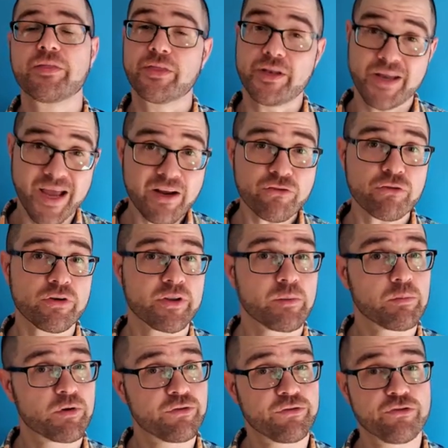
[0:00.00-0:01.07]
The natural
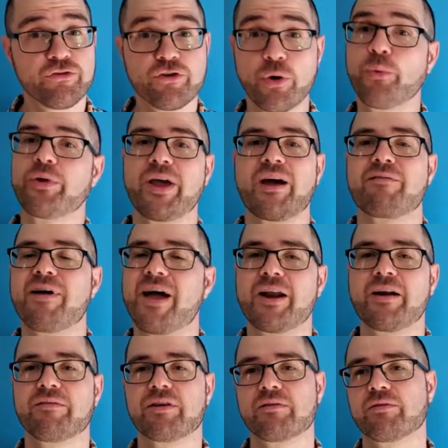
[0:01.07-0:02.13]
numbers don't have
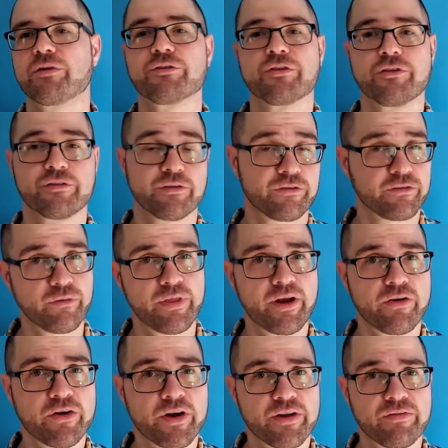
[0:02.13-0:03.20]
additive inverses, so
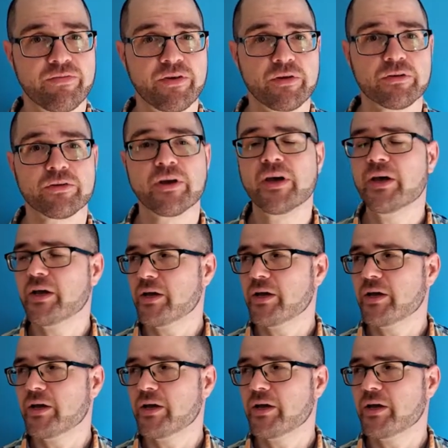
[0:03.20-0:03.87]
they're not a field.